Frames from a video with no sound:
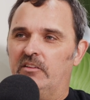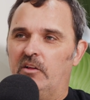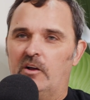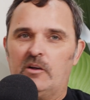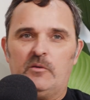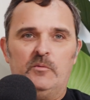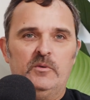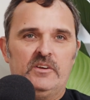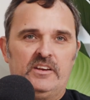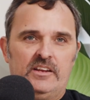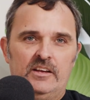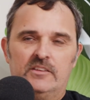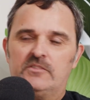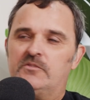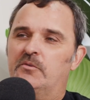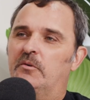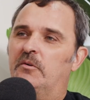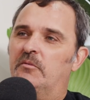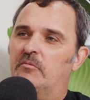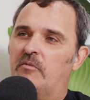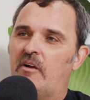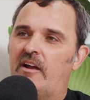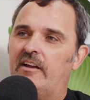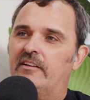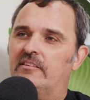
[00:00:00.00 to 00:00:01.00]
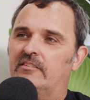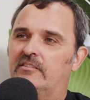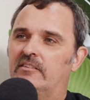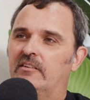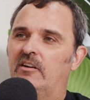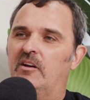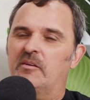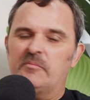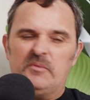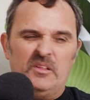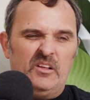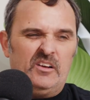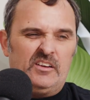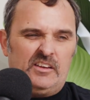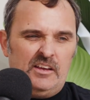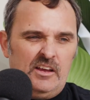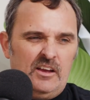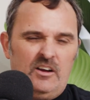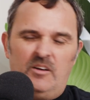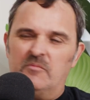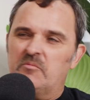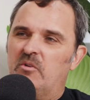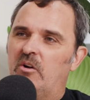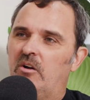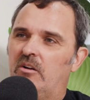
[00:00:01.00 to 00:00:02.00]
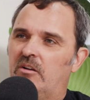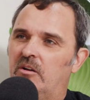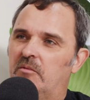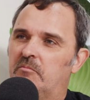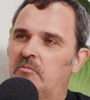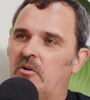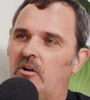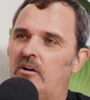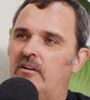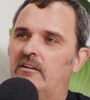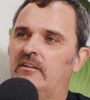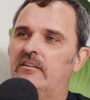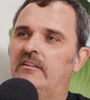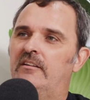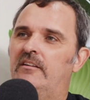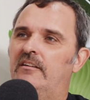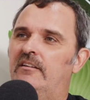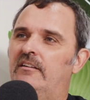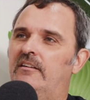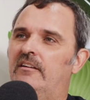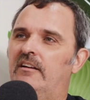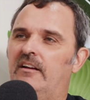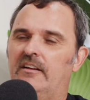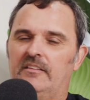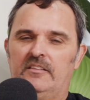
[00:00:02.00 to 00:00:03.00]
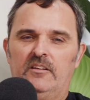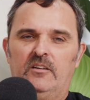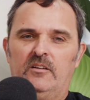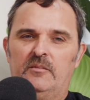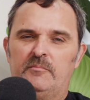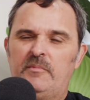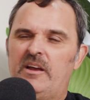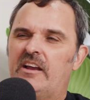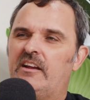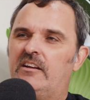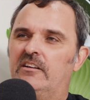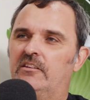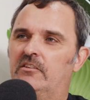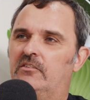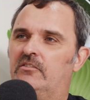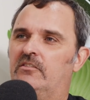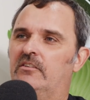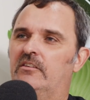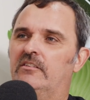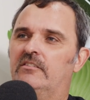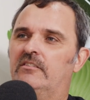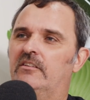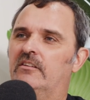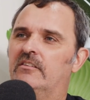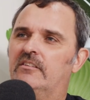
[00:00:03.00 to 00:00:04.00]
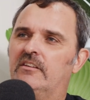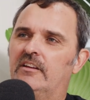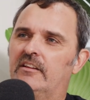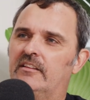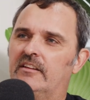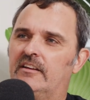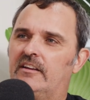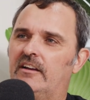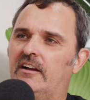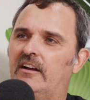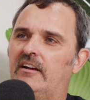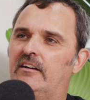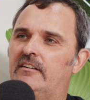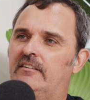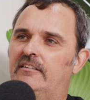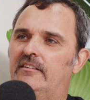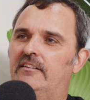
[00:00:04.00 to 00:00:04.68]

Like we'd get to a race and I'd be like, yeah, I'm right. And then I'd make an excuse not to get in the car.